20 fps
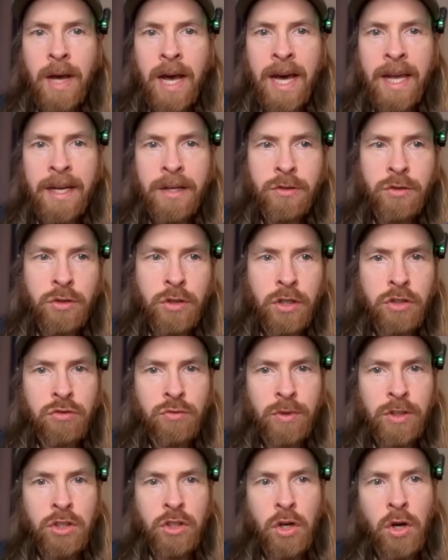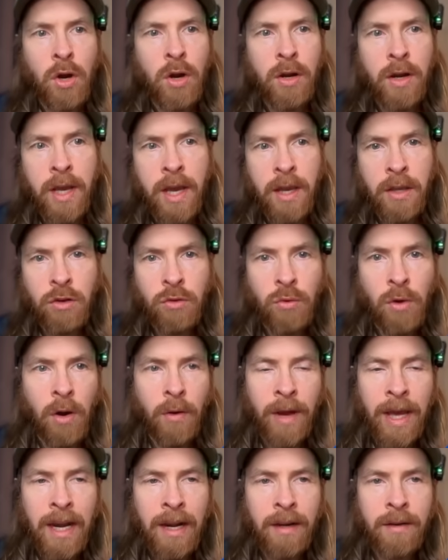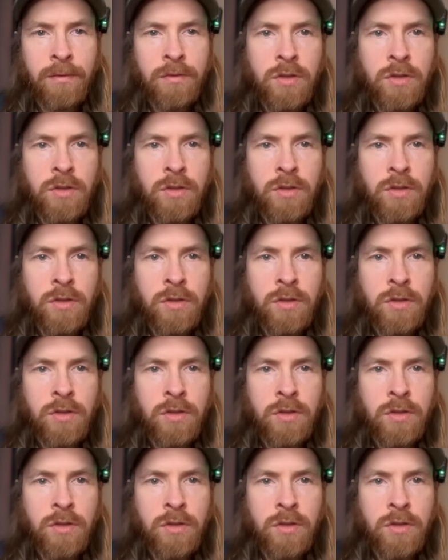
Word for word: and it should just return the U R L.